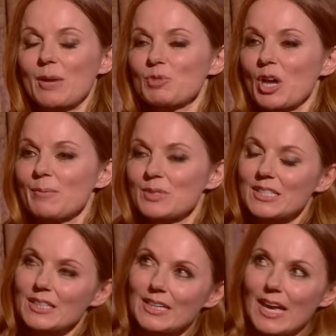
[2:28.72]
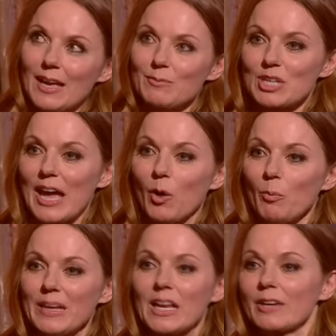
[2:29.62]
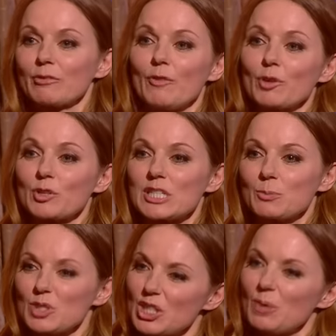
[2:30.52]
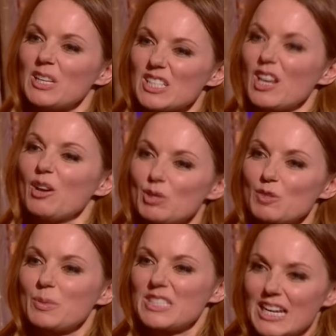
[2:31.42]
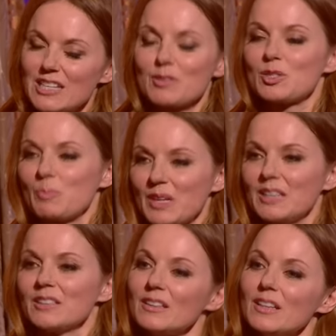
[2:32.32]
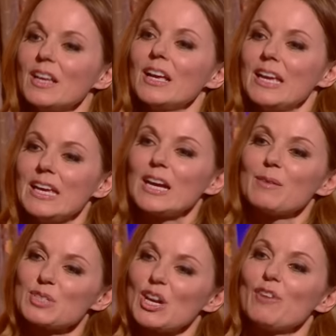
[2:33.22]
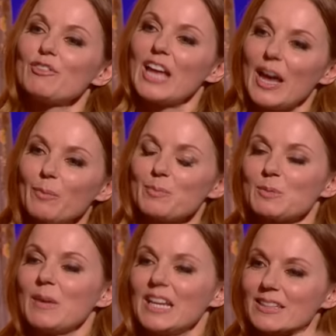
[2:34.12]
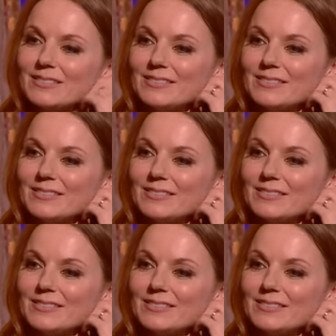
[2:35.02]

I sometimes get him to help me, like, over Christmas. You know when there's loads of potatoes to peel? He comes over and helps me.